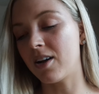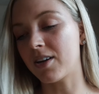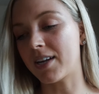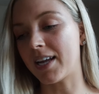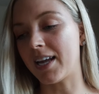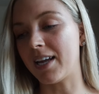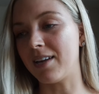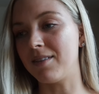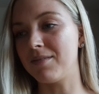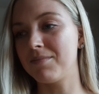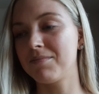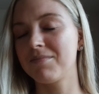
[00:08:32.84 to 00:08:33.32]

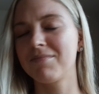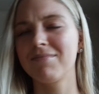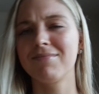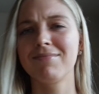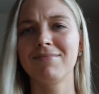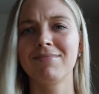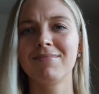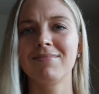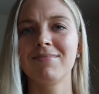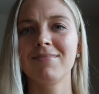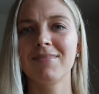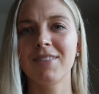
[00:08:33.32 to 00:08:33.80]
Okay,
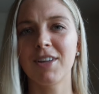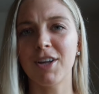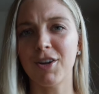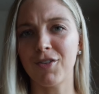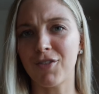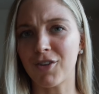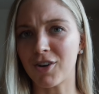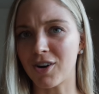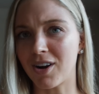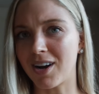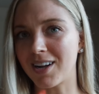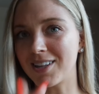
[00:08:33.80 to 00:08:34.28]

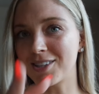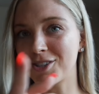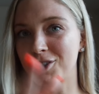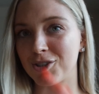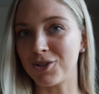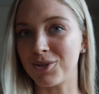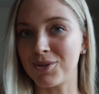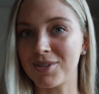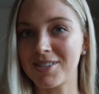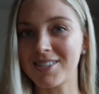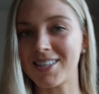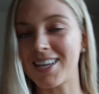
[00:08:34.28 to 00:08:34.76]
forgot
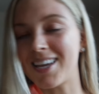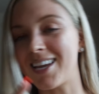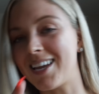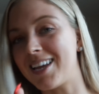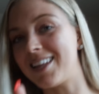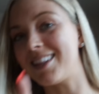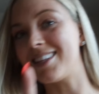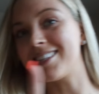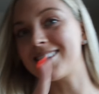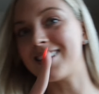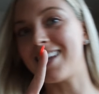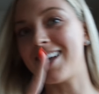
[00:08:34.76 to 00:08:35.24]
to
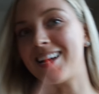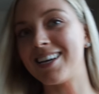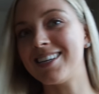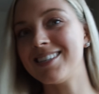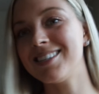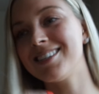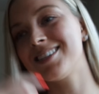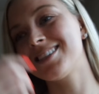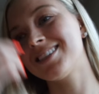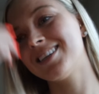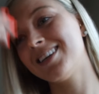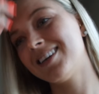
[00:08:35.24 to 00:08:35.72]
say the
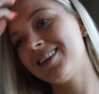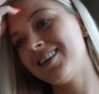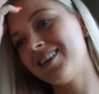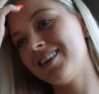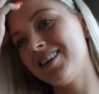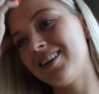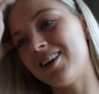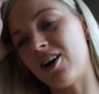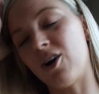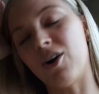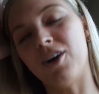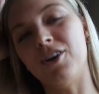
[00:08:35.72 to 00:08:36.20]
size,
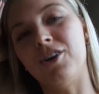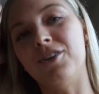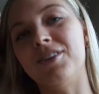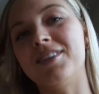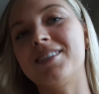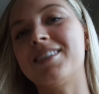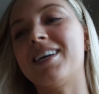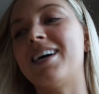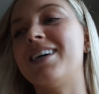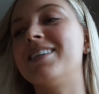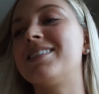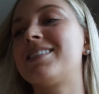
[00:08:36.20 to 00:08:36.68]
or no,
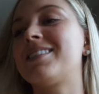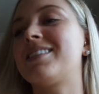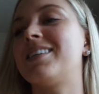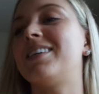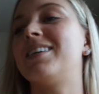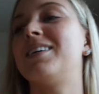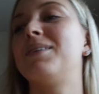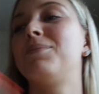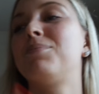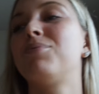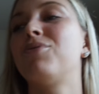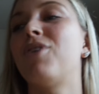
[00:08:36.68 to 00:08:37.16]

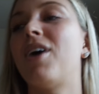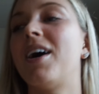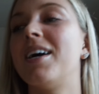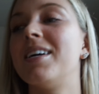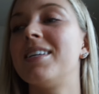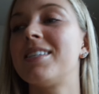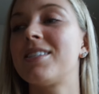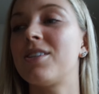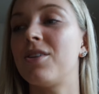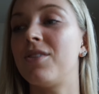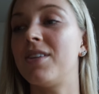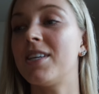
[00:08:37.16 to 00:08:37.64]
the
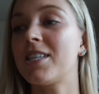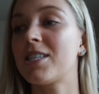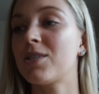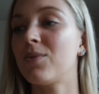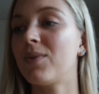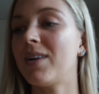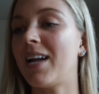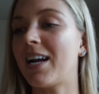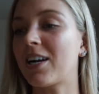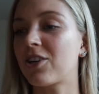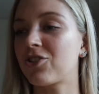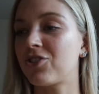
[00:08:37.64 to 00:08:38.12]
price. So
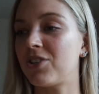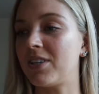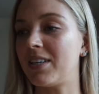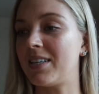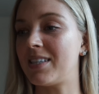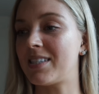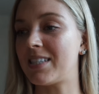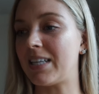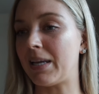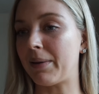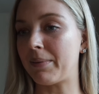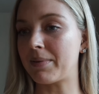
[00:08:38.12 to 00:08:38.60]
this one
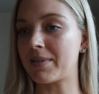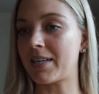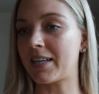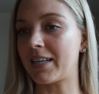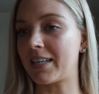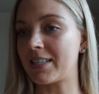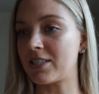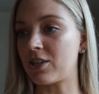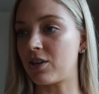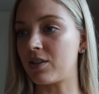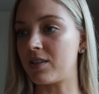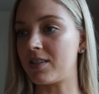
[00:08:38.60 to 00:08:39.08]
actually seems
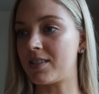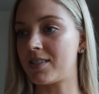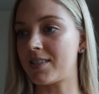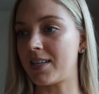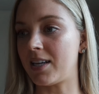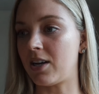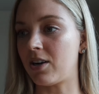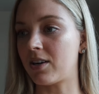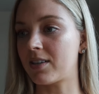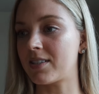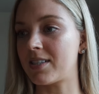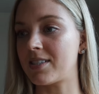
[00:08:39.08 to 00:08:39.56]
like it's on
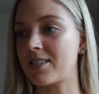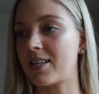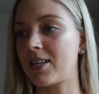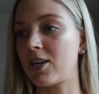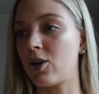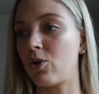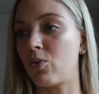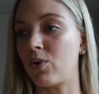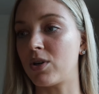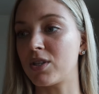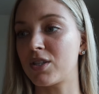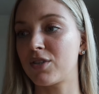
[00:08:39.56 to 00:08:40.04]
sale because it
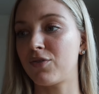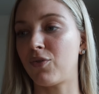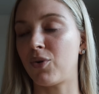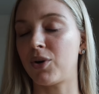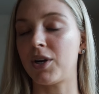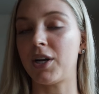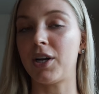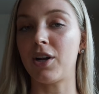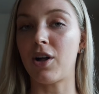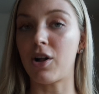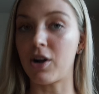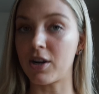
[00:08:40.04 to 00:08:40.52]
said it was
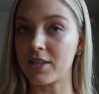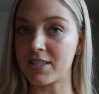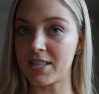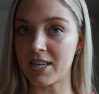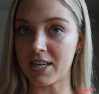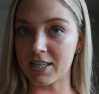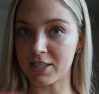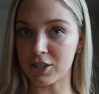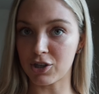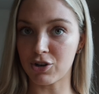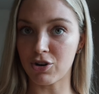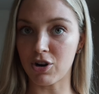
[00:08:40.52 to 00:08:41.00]
$40
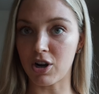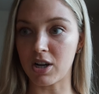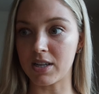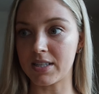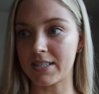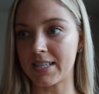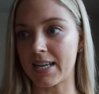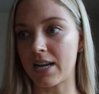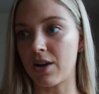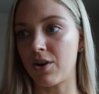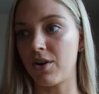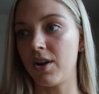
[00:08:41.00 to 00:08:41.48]
and it's a
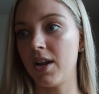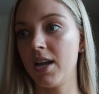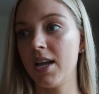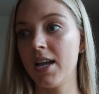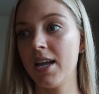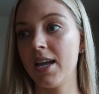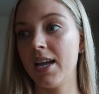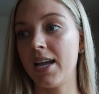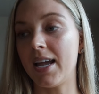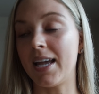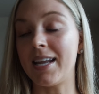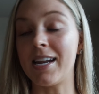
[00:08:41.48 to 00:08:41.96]
cross out,
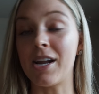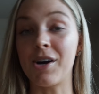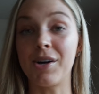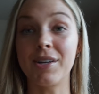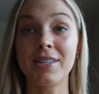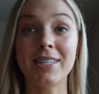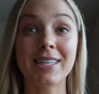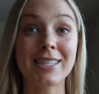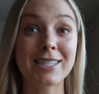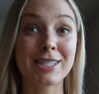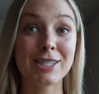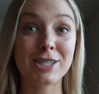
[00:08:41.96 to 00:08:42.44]
and now
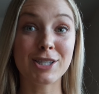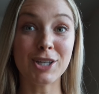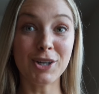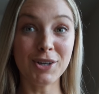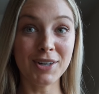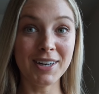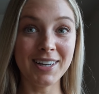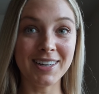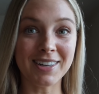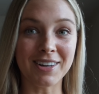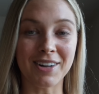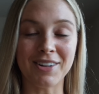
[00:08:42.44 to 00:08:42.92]
it says
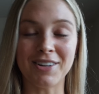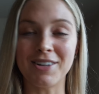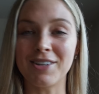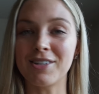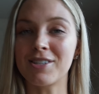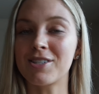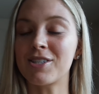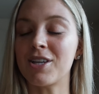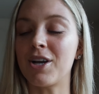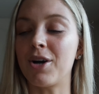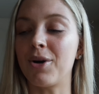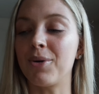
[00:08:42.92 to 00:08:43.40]

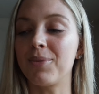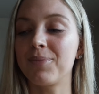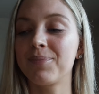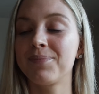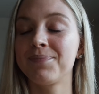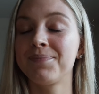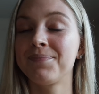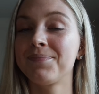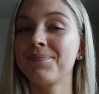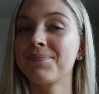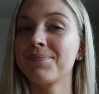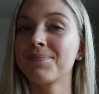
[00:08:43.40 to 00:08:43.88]
$30. So
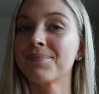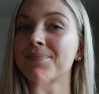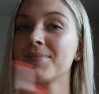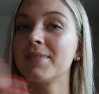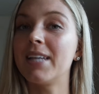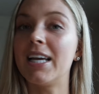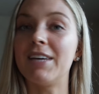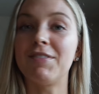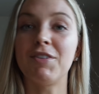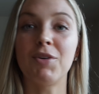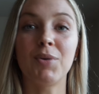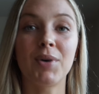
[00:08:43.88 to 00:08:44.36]

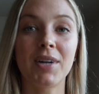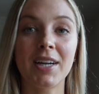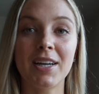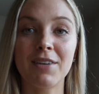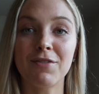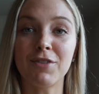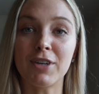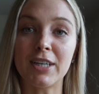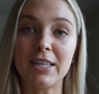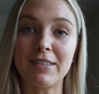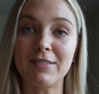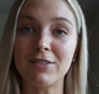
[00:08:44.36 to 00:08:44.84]
if you want
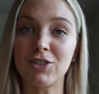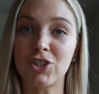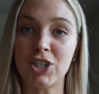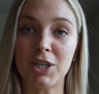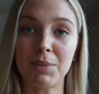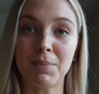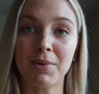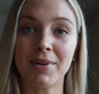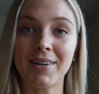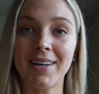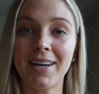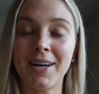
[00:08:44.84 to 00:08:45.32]
it for even
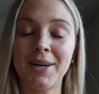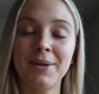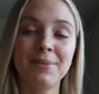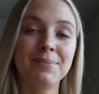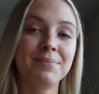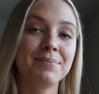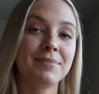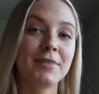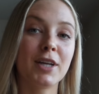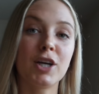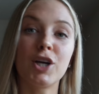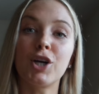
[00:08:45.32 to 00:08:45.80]
cheaper now,
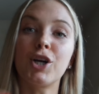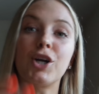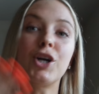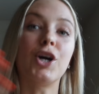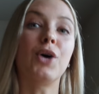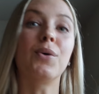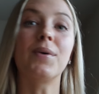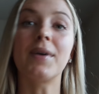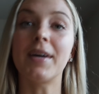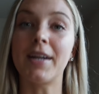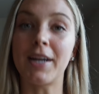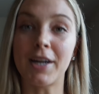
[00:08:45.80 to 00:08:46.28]

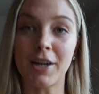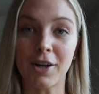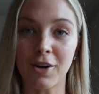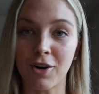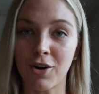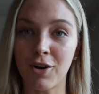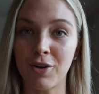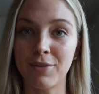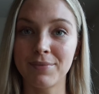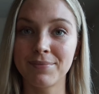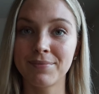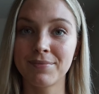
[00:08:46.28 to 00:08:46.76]
go get it,
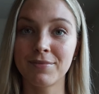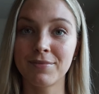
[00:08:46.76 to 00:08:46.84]
girl.